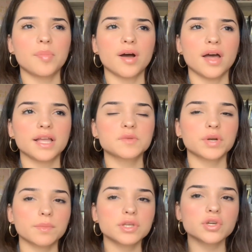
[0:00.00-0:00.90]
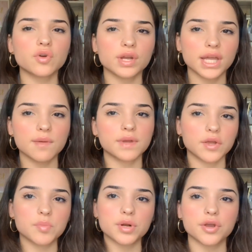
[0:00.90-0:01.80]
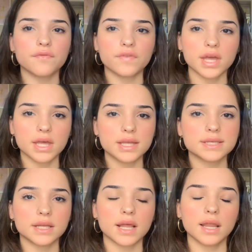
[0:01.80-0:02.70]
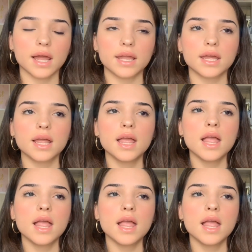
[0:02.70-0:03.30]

but it's pretty much a cream that you put on your face, and it like